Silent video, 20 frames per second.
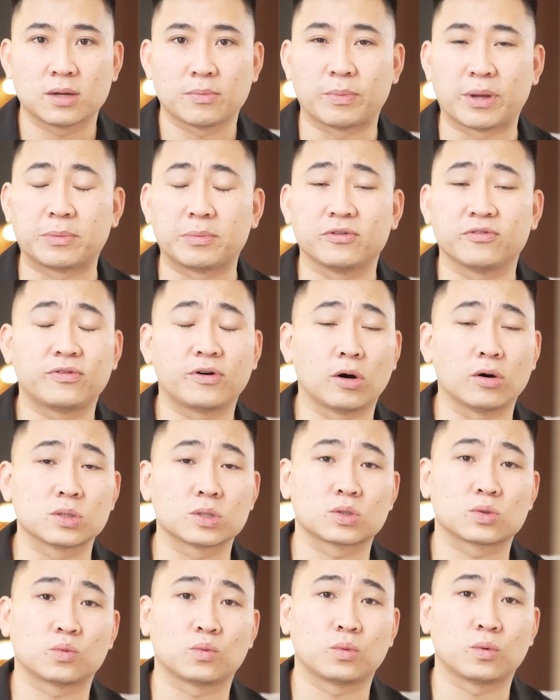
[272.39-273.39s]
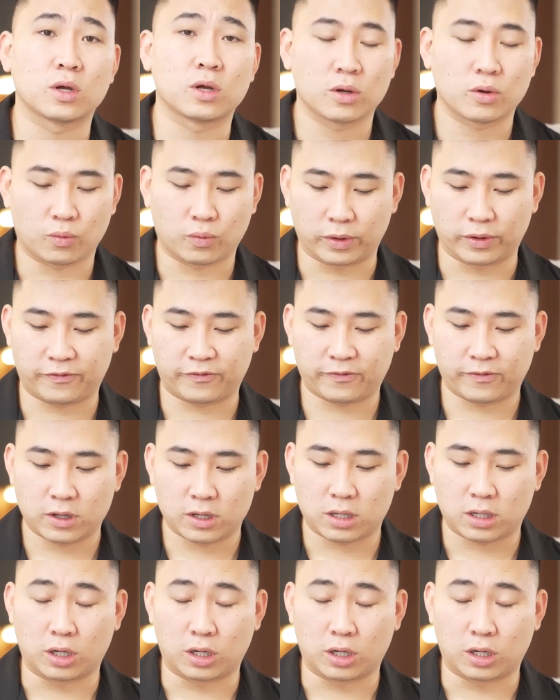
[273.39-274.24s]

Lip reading: maybe phones with